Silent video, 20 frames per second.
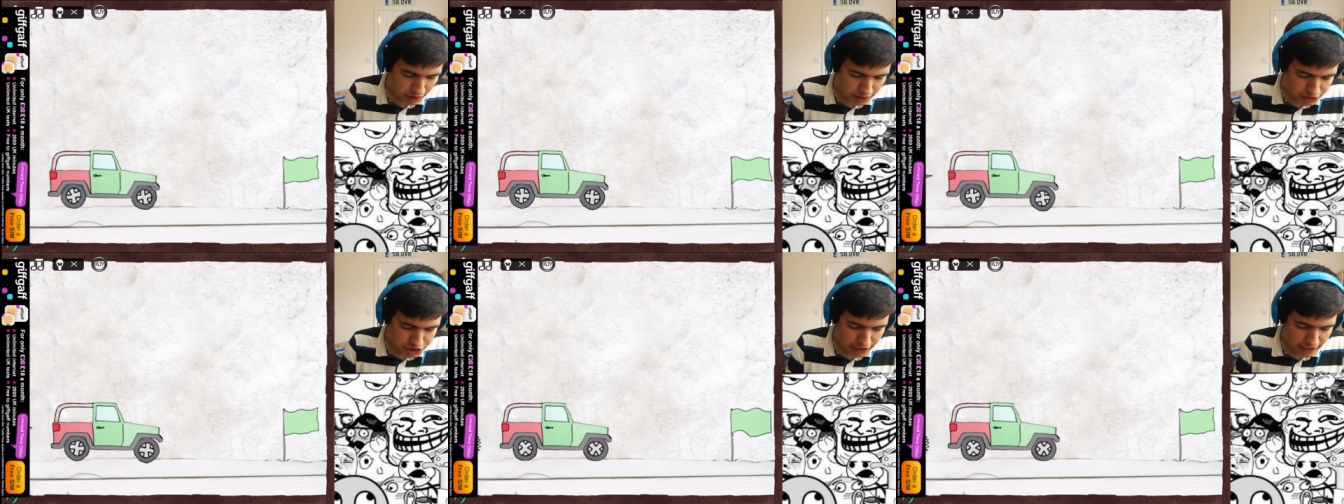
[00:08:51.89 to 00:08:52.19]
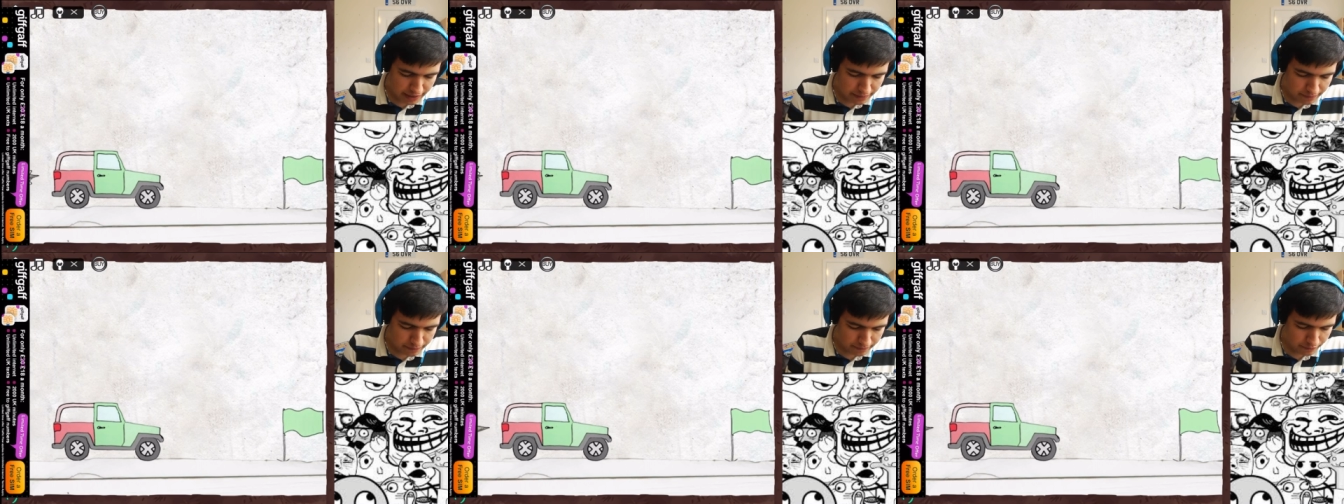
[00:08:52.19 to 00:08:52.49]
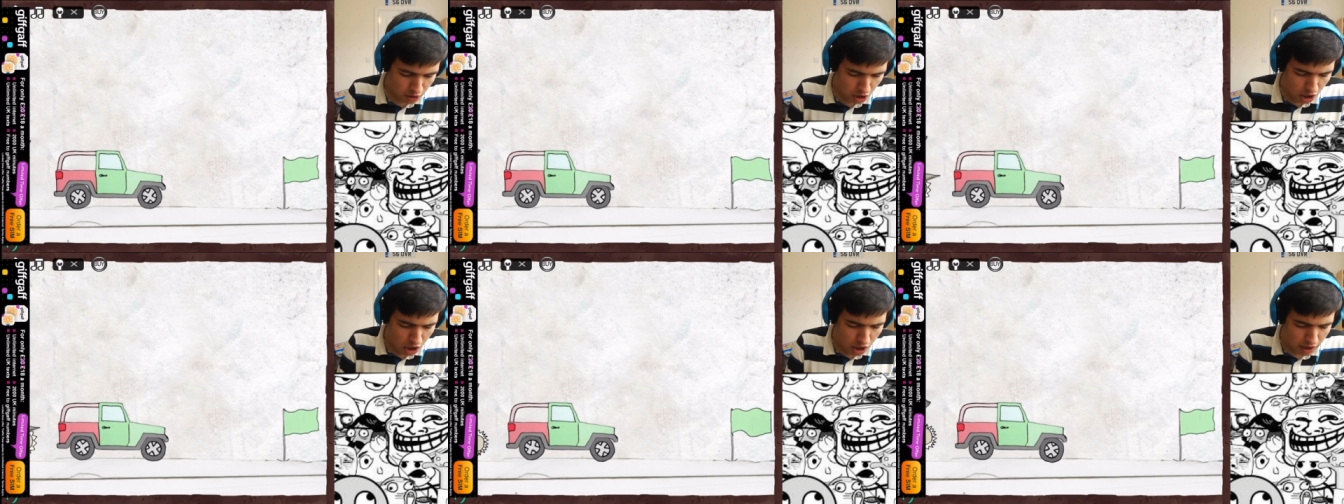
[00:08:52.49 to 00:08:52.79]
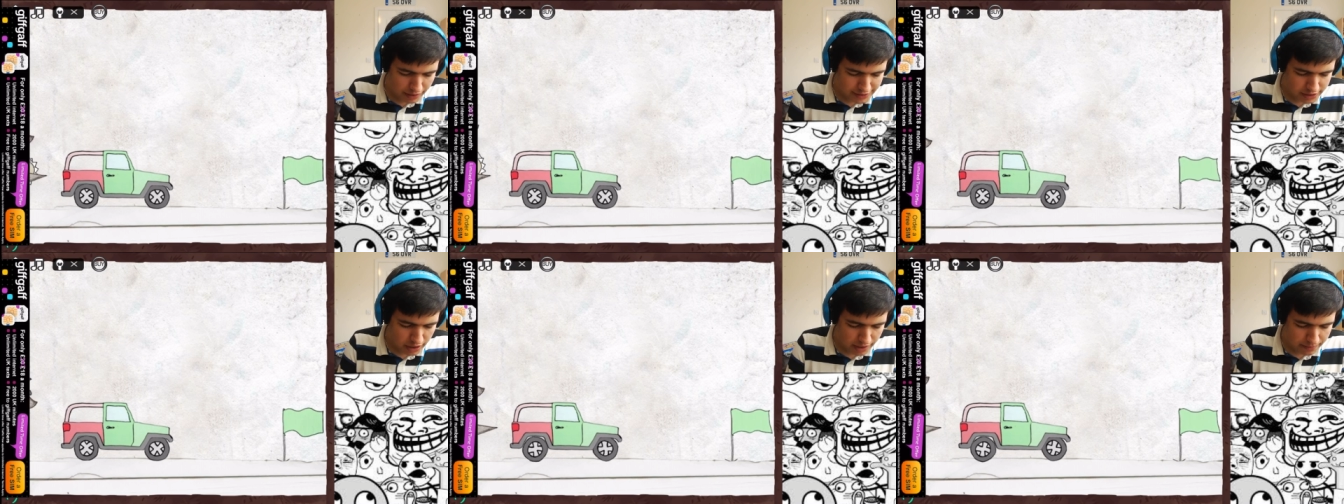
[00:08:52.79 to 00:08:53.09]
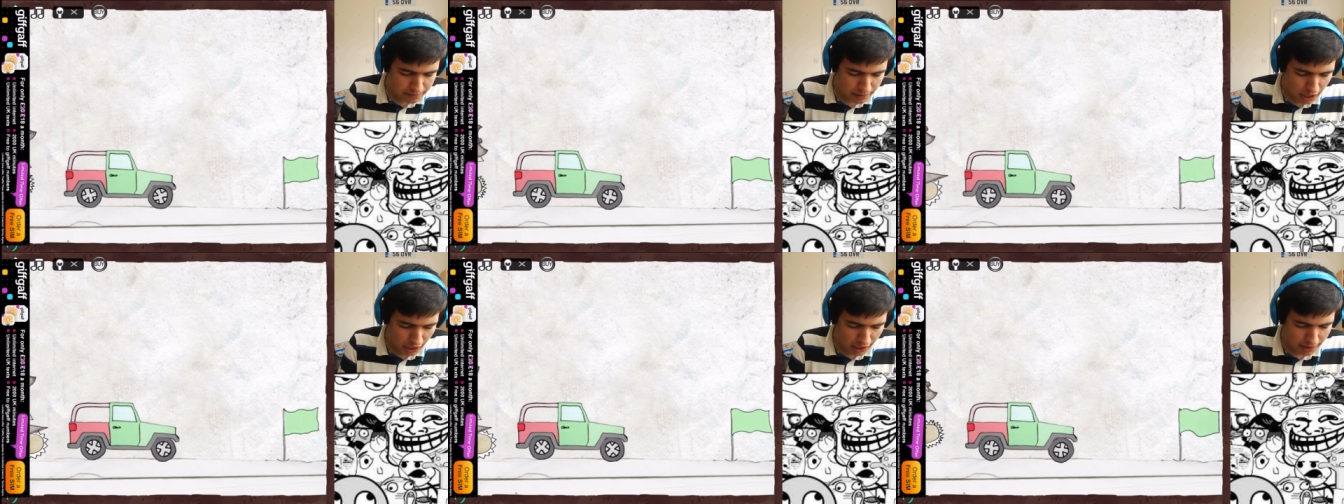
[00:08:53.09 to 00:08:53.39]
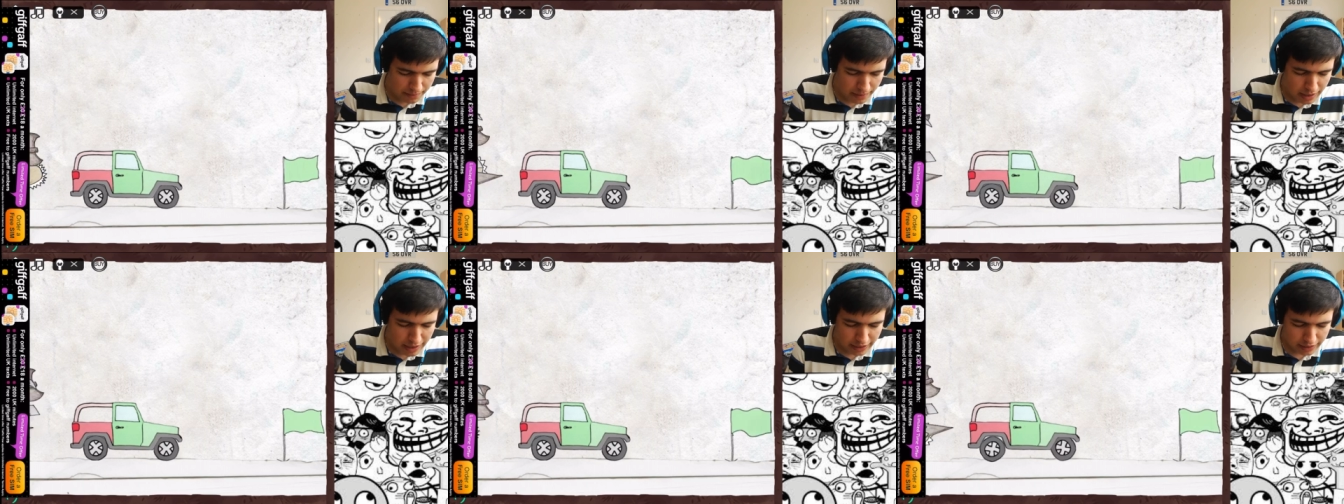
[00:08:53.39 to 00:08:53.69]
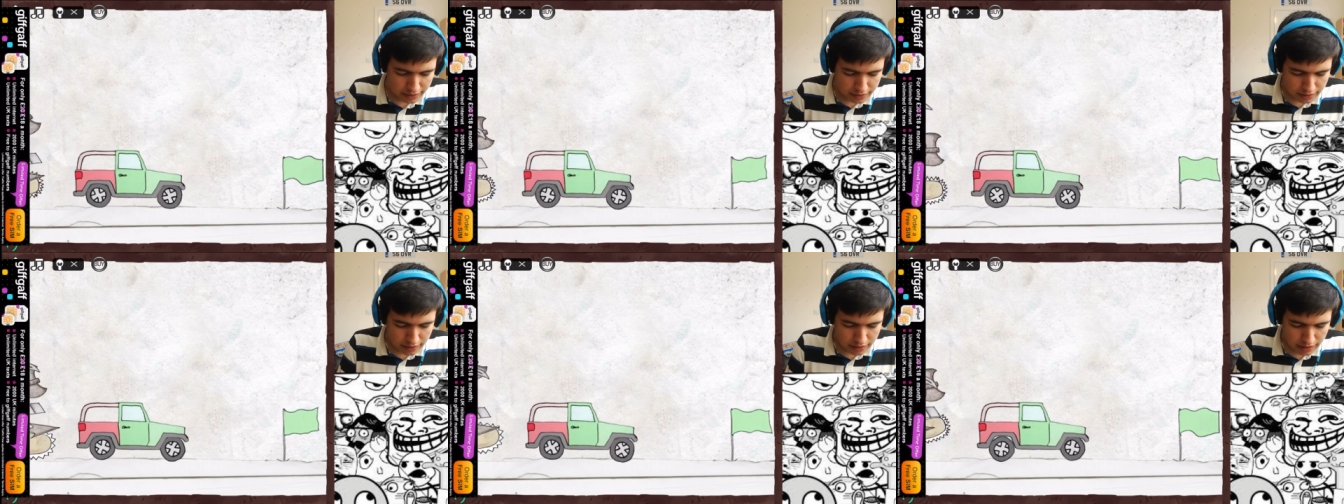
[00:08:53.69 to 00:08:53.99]
touch it. Oh, there's something behind
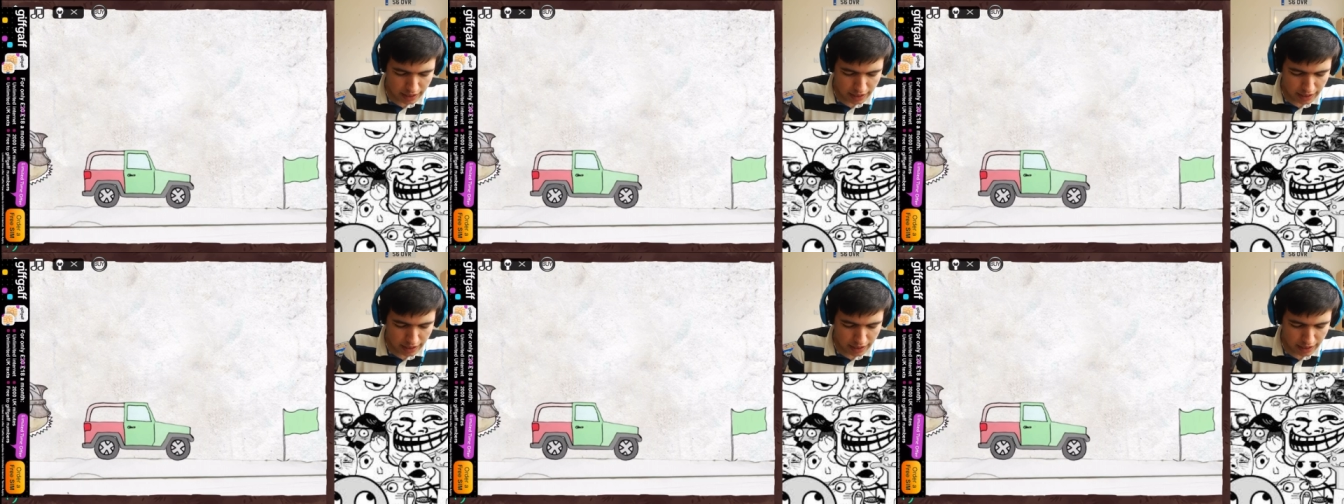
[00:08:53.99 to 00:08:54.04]
me.